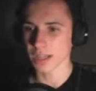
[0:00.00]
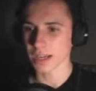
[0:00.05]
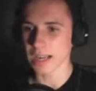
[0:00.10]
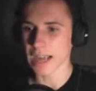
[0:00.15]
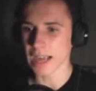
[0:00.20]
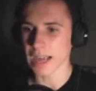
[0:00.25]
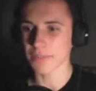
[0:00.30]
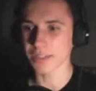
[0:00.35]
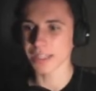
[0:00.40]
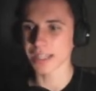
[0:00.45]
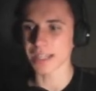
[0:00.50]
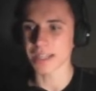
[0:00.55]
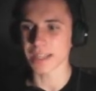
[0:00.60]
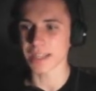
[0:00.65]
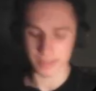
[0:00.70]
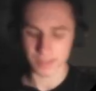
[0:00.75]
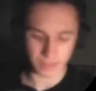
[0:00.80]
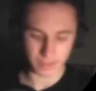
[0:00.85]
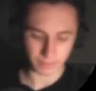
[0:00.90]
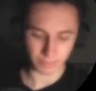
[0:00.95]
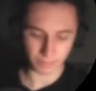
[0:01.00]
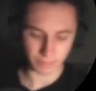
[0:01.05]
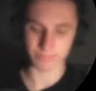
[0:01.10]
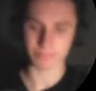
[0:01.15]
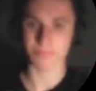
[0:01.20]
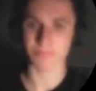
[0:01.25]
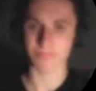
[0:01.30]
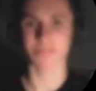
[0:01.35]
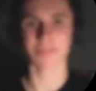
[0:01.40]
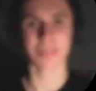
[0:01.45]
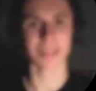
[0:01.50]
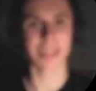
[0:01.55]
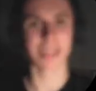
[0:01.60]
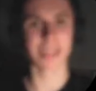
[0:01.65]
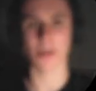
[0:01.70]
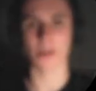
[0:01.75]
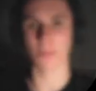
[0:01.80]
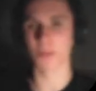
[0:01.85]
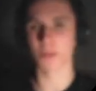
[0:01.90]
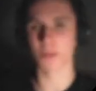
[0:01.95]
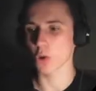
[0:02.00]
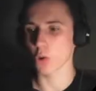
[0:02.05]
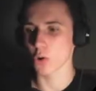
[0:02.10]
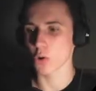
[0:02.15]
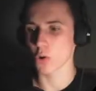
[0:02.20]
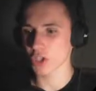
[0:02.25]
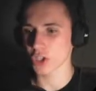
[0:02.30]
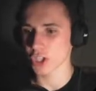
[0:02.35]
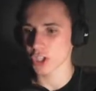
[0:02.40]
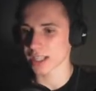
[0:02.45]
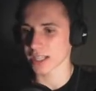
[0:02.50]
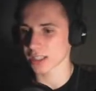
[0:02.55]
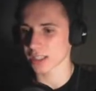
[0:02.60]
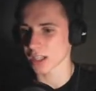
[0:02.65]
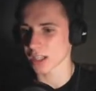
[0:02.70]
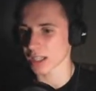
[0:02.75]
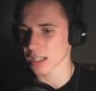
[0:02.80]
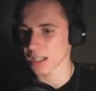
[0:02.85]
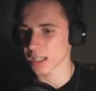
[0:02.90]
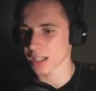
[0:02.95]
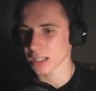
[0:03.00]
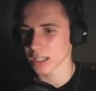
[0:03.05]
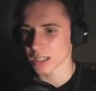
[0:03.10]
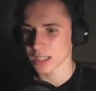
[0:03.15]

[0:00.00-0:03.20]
I haven't lit, in, lit up a torch in, like,